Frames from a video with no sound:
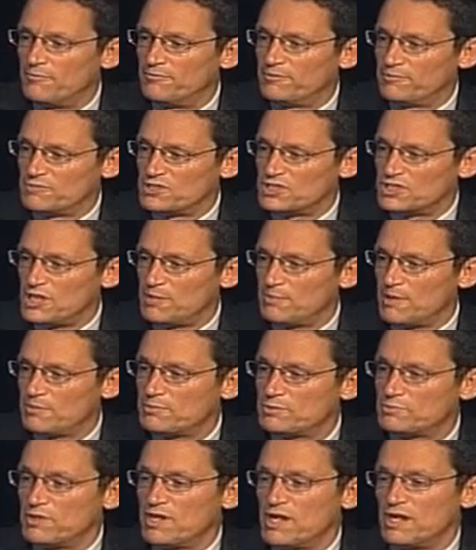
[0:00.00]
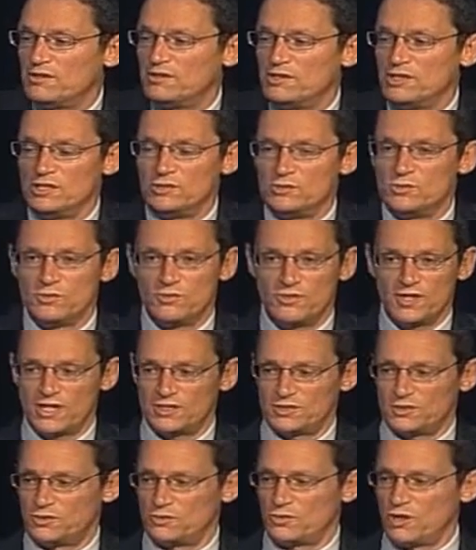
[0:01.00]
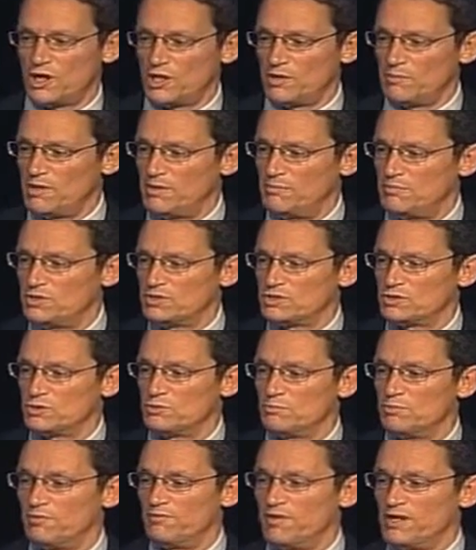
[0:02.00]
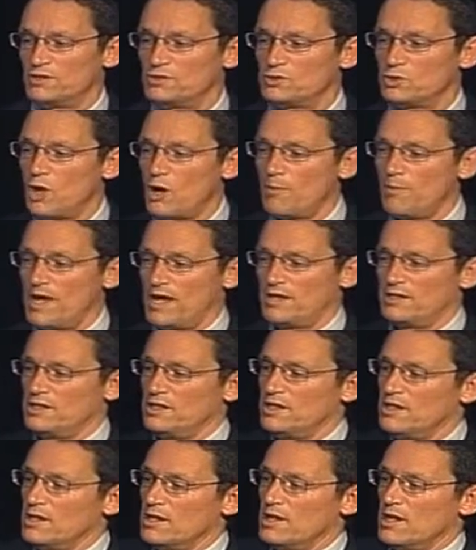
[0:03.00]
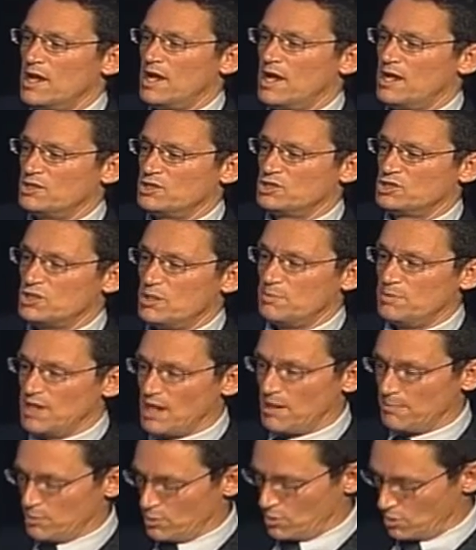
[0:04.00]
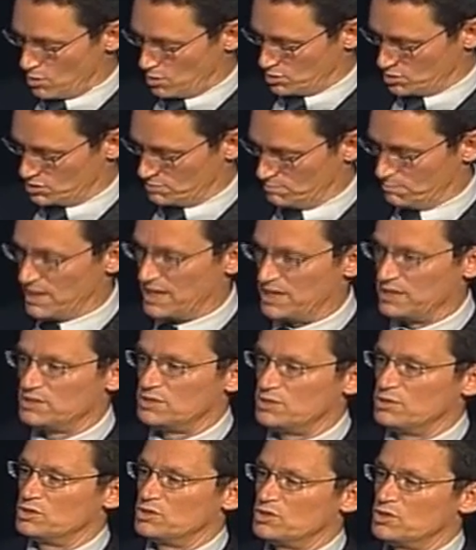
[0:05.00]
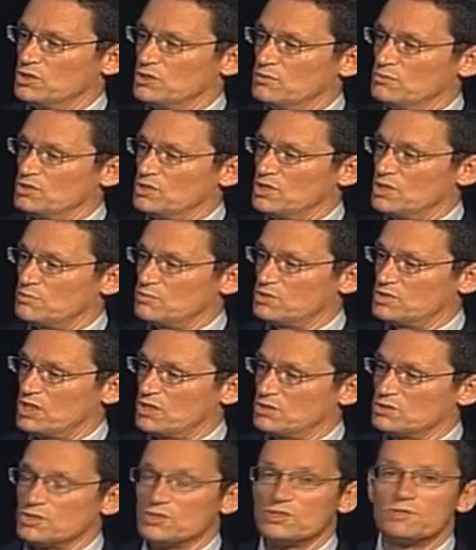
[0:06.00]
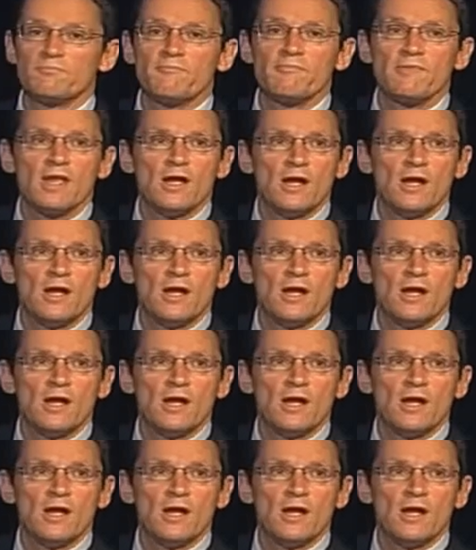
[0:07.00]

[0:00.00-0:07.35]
from step-ups, we had the 2009 amendments to prevent top-hatting and stepping up a cost base in certain circumstances.